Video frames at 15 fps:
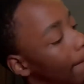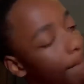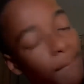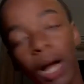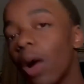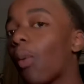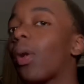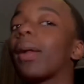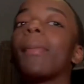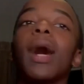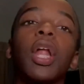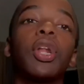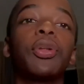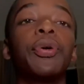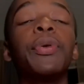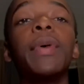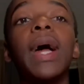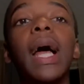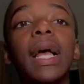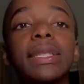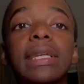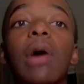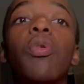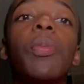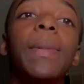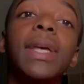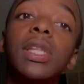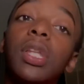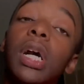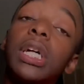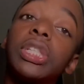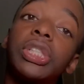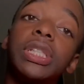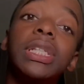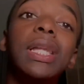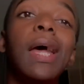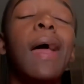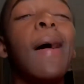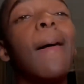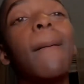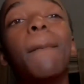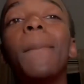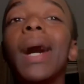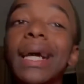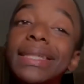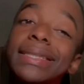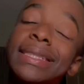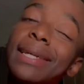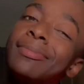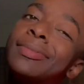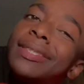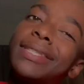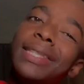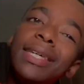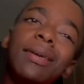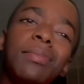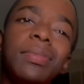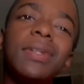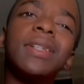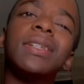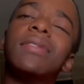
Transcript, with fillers: buy one of my do rags, I will be launching by September